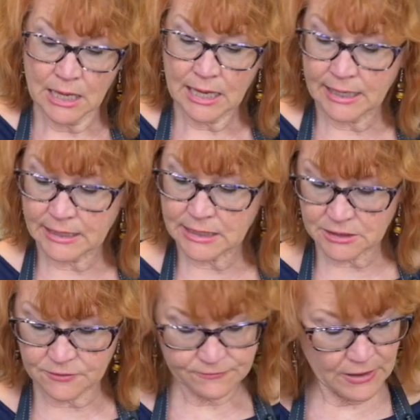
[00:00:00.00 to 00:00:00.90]
I need
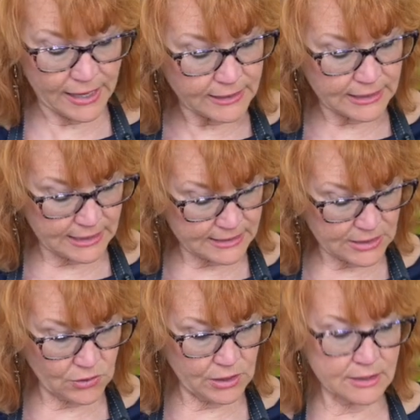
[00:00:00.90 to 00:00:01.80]
to find these
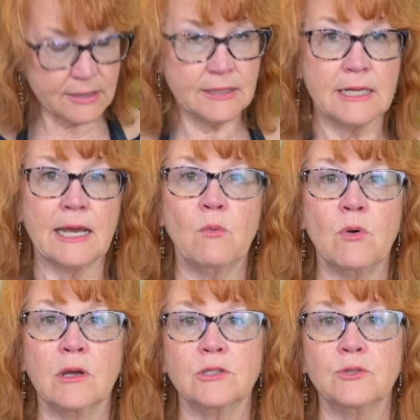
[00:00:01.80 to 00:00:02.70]
areas that I
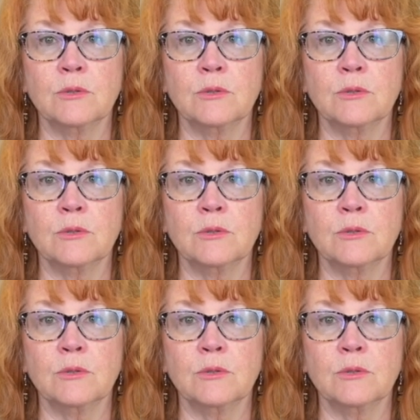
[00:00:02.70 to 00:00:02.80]
want to